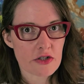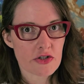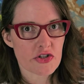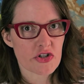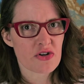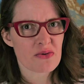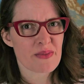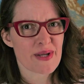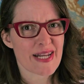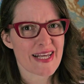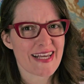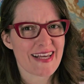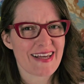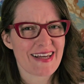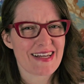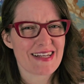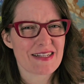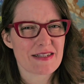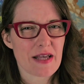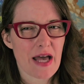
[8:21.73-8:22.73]
Germany
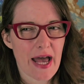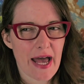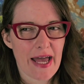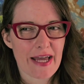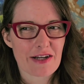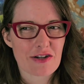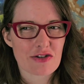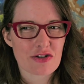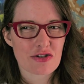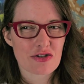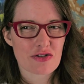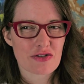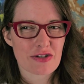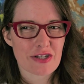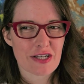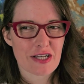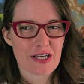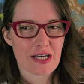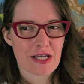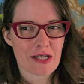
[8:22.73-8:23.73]
is
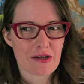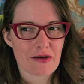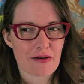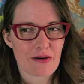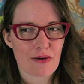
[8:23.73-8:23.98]
actually